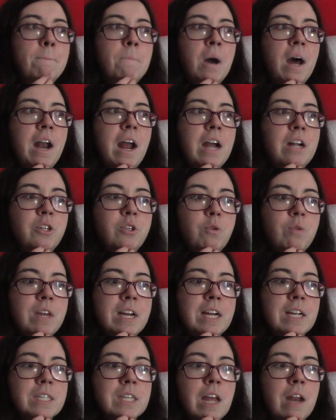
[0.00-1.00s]
But I do
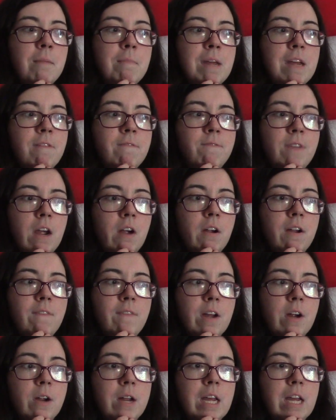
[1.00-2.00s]
think it's going to be very,
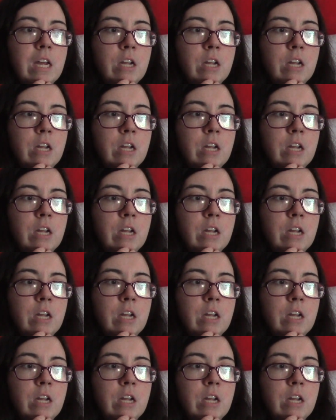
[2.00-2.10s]
very